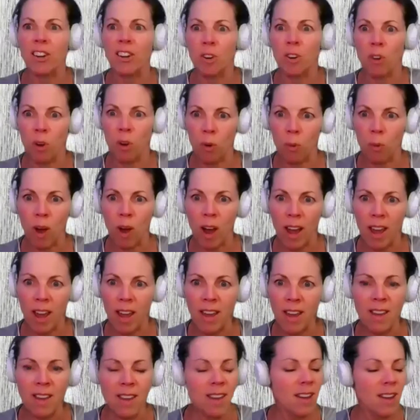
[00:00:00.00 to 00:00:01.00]
I don't know
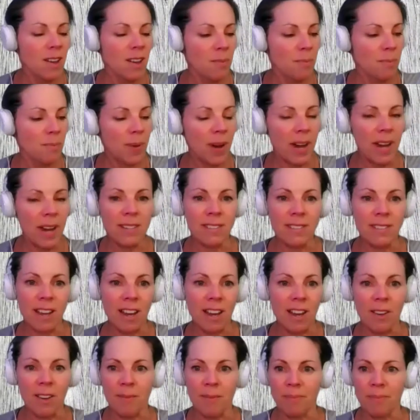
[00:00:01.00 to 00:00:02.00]
why, but
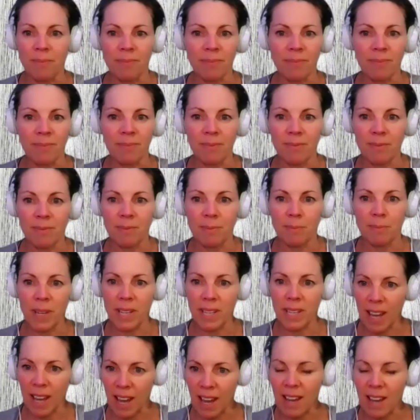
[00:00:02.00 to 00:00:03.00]
yeah,
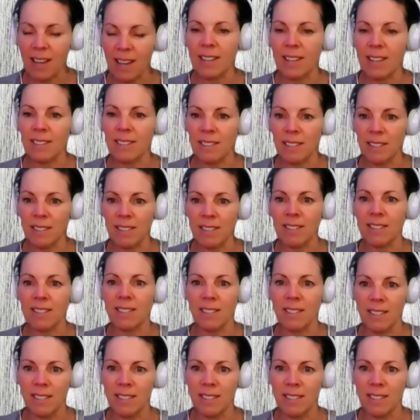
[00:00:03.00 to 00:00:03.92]
well, it's,